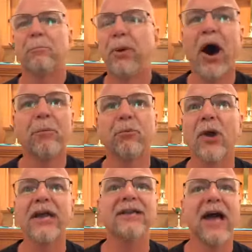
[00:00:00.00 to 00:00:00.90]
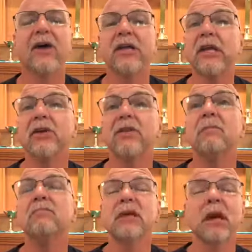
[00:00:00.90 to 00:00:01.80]
pop right down here in
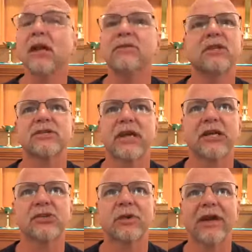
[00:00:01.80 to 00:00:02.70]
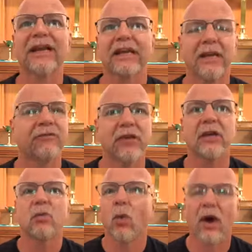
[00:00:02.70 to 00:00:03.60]
the middle of this sanctuary if
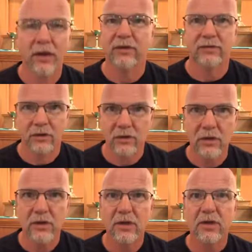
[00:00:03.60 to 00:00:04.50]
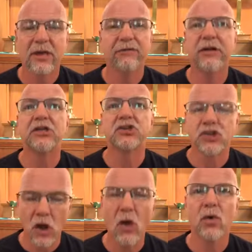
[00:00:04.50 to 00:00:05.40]
He wanted to, if He
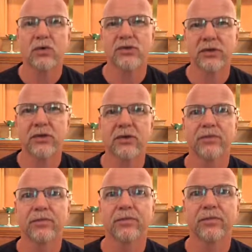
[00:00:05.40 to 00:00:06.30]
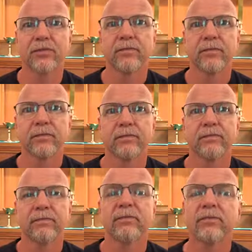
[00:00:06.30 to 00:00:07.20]
chose to.
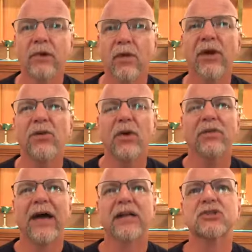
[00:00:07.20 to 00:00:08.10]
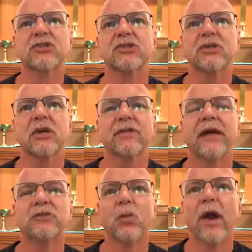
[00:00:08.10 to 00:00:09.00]
So
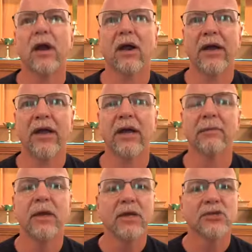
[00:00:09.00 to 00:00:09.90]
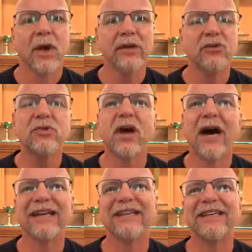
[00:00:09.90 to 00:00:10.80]
that's where I am. So I do
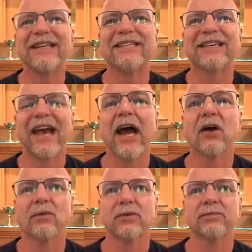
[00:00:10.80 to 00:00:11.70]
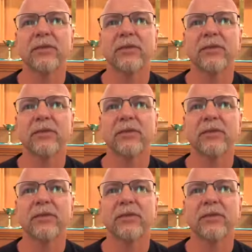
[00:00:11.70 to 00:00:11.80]
not discount.